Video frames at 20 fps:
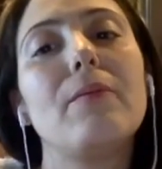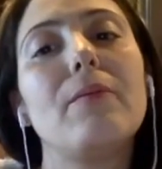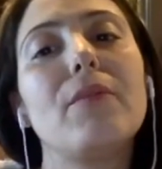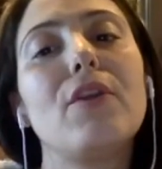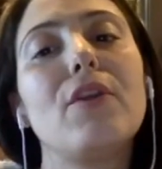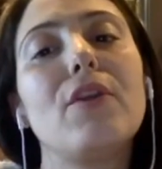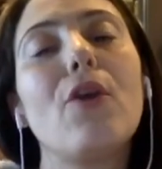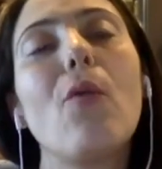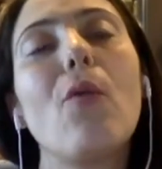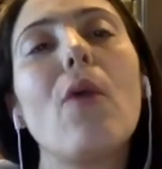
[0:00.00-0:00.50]
you
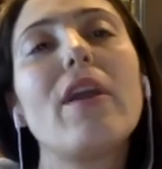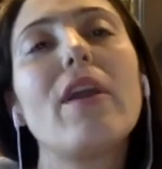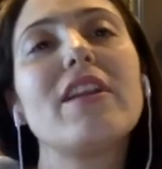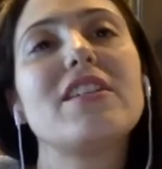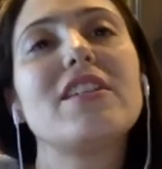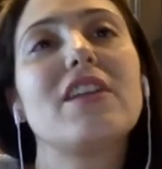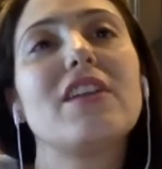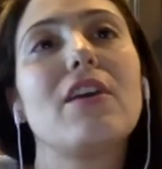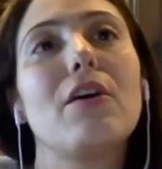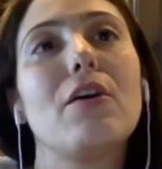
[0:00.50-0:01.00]
don't want it to
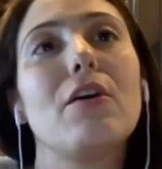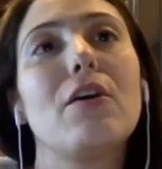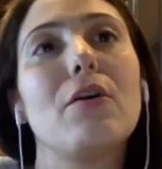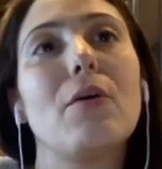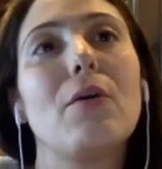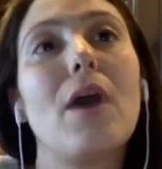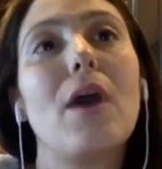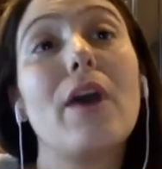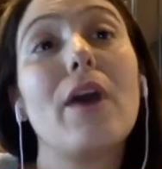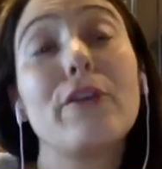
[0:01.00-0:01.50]
go
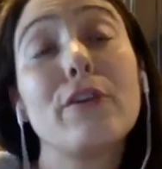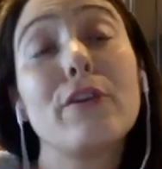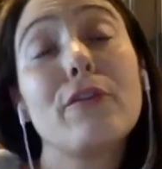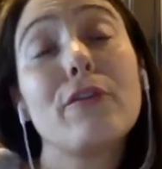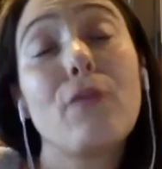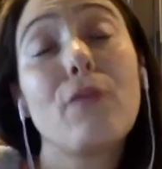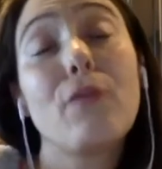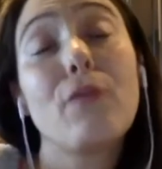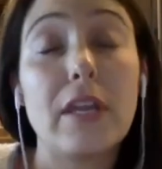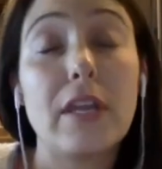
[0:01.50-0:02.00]
under
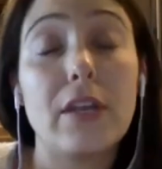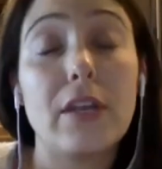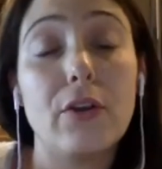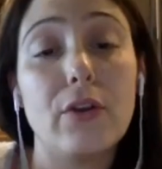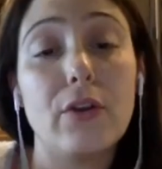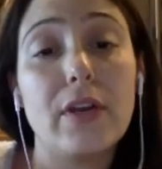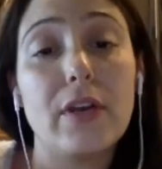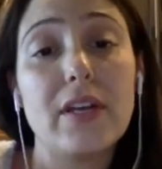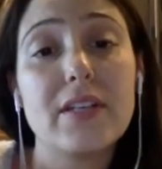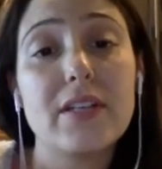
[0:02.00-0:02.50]
40
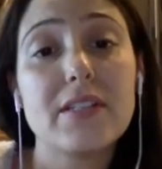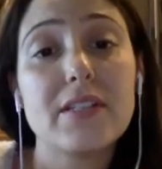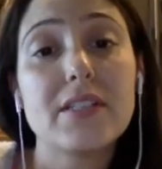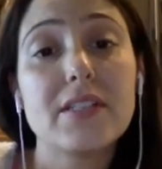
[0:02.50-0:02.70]
degrees.